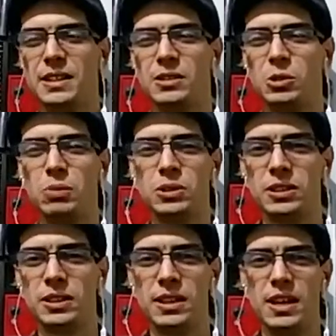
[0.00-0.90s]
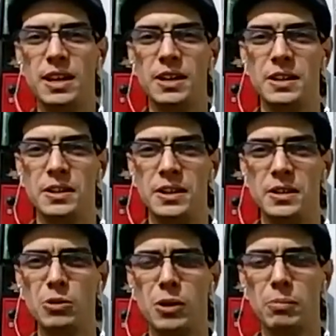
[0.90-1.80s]
could put a
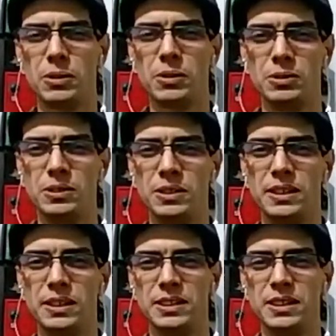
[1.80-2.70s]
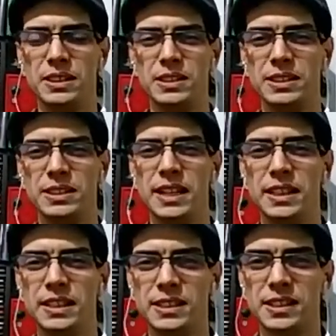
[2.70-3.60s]
Europe continent inside
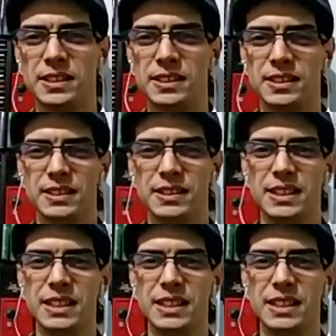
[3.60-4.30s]
it, inside